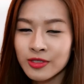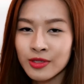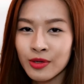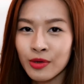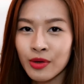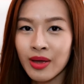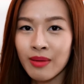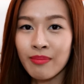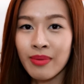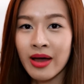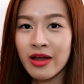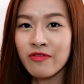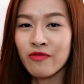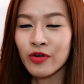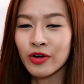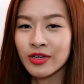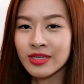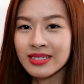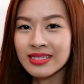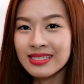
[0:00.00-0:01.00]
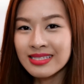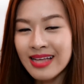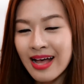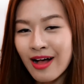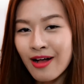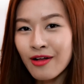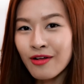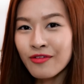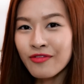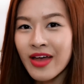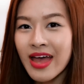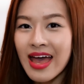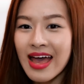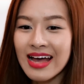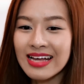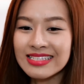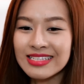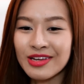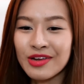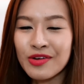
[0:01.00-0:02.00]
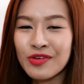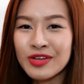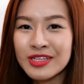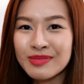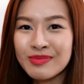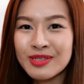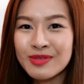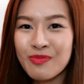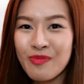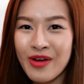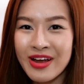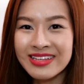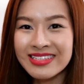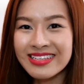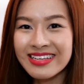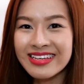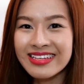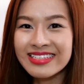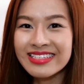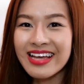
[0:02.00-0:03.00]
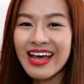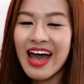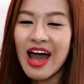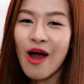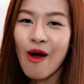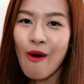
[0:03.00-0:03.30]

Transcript: so you can buy it for yourself as a Christmas present,